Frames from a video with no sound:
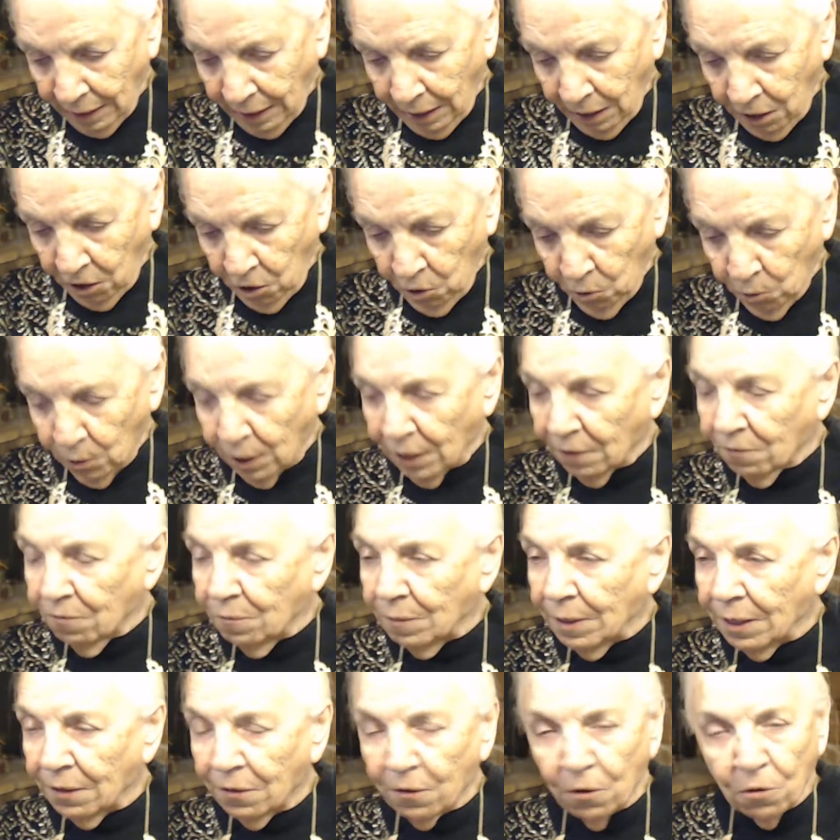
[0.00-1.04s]
You give
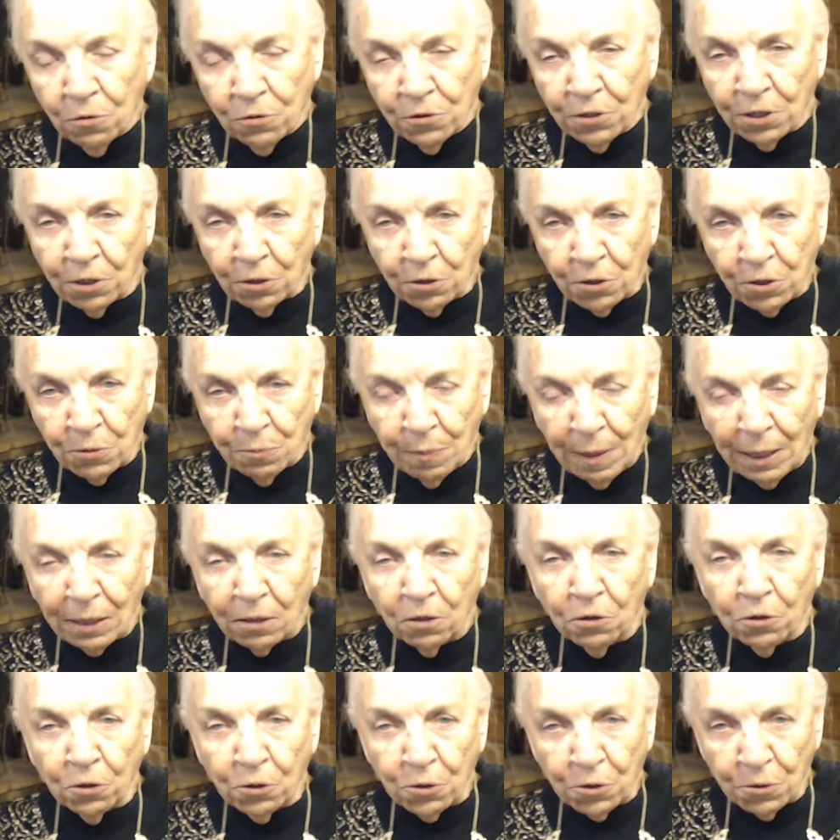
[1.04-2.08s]
me those that are
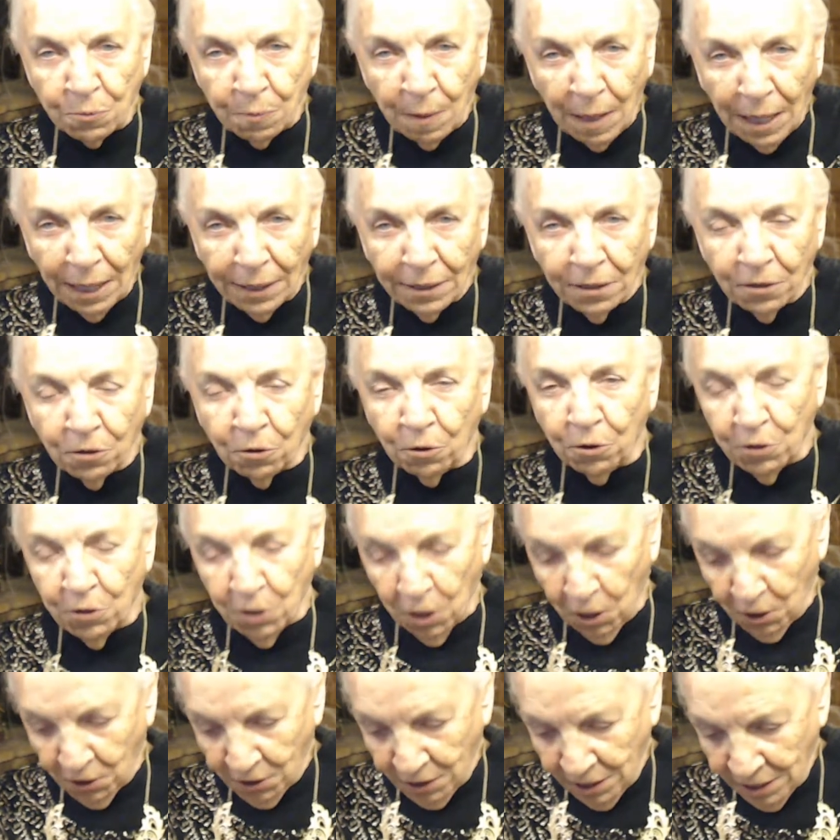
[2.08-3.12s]
speckled or spotted or
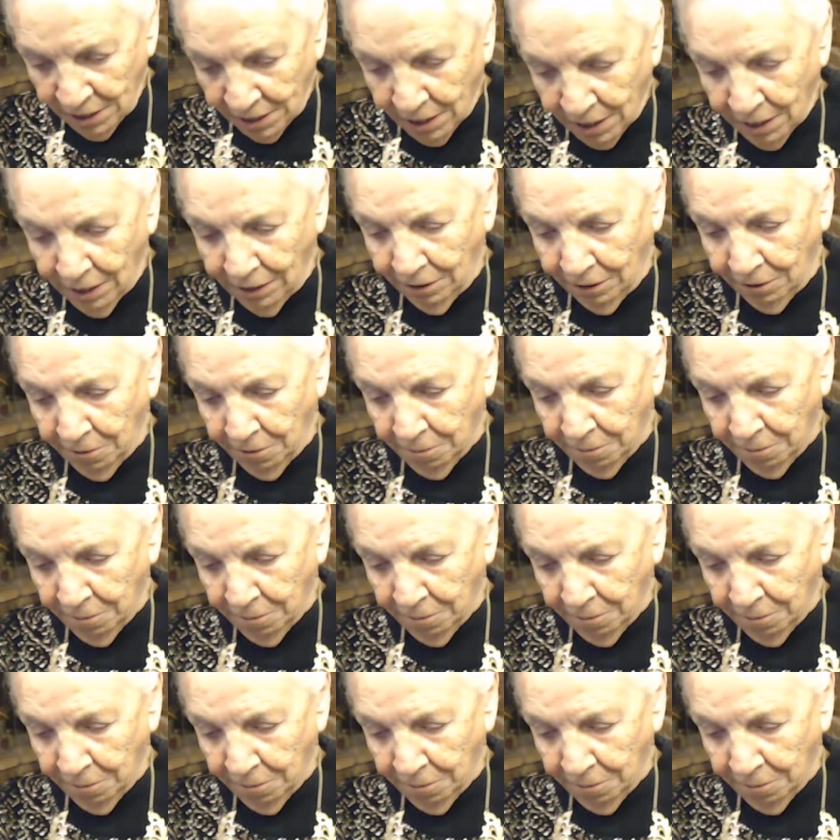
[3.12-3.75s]
dark in color